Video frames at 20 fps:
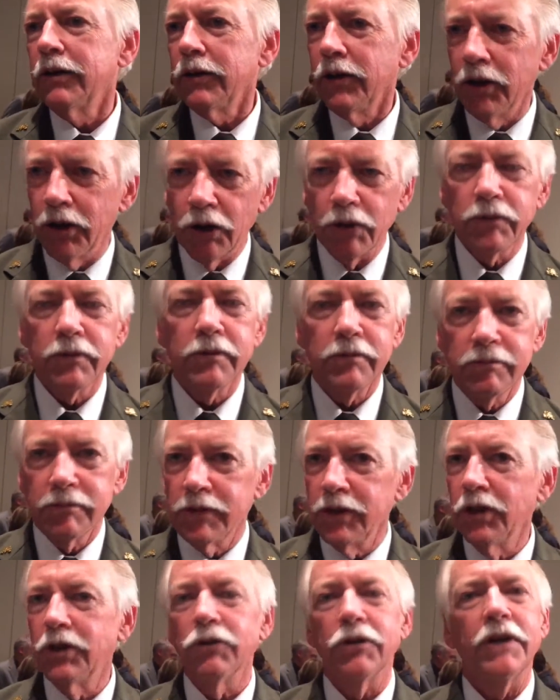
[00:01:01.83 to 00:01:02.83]
you
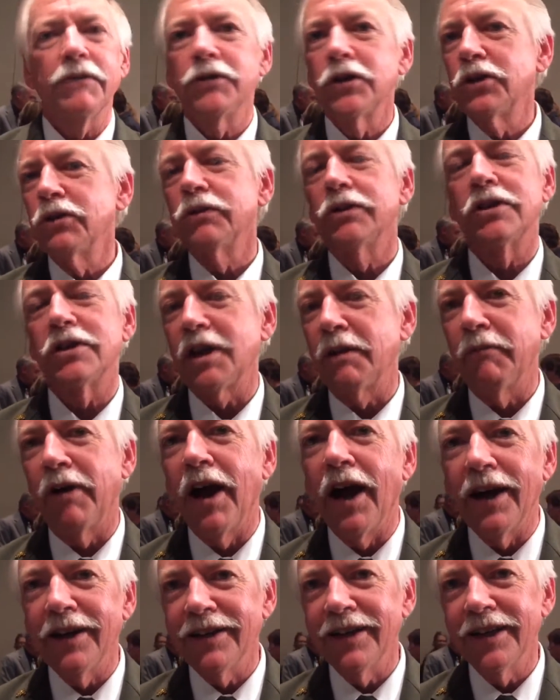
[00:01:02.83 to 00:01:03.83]
don't have to do it the same way I